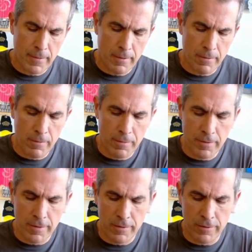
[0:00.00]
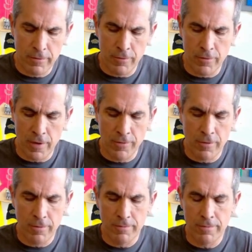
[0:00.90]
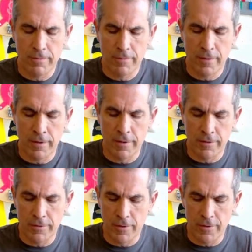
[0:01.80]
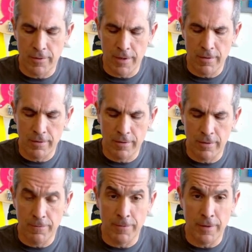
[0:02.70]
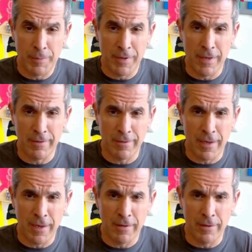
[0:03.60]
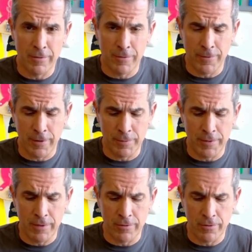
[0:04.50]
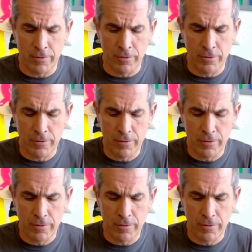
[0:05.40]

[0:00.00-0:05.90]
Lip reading: The screwdriver, you need to turn it around to the Phillips head side. These are Phillips head screws.